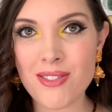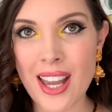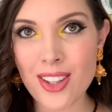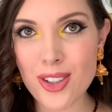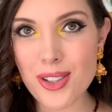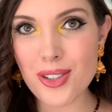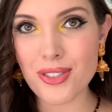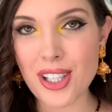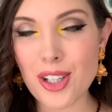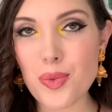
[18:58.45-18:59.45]

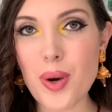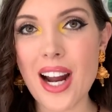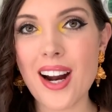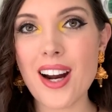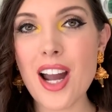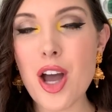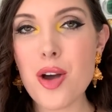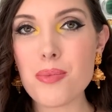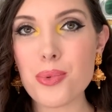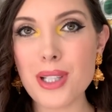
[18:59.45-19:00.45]
Vancouver, where
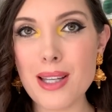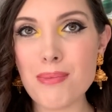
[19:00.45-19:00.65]
pretty